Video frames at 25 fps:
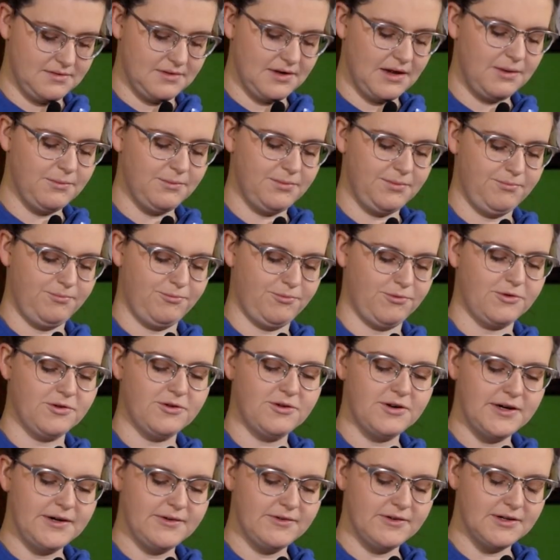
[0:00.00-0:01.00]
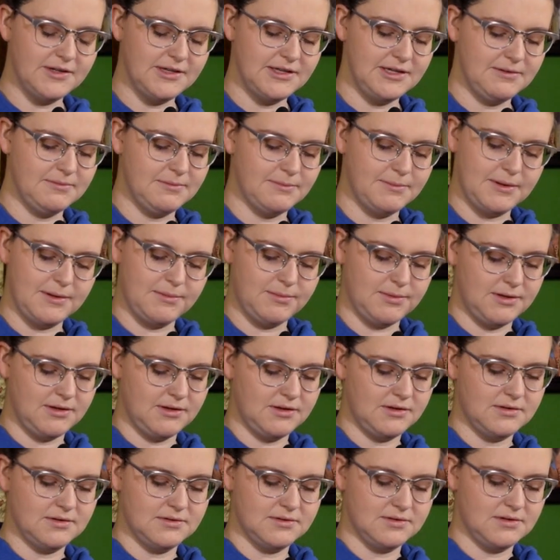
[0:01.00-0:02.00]
not brewery really maybe.
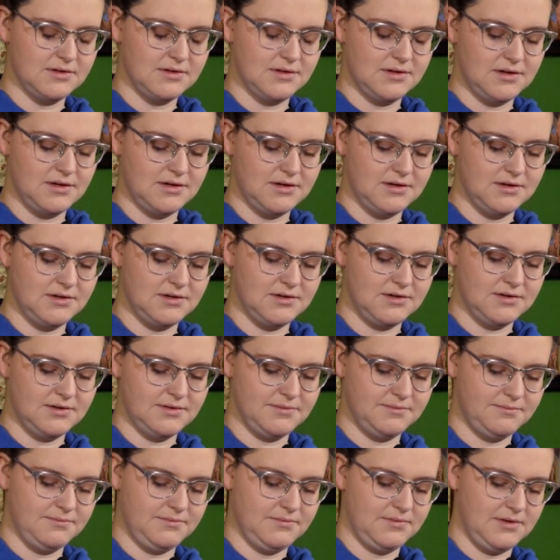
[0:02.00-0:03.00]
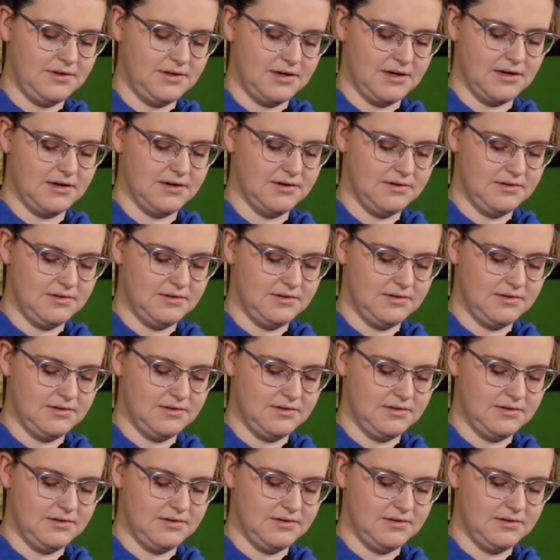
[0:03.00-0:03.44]
Yeah.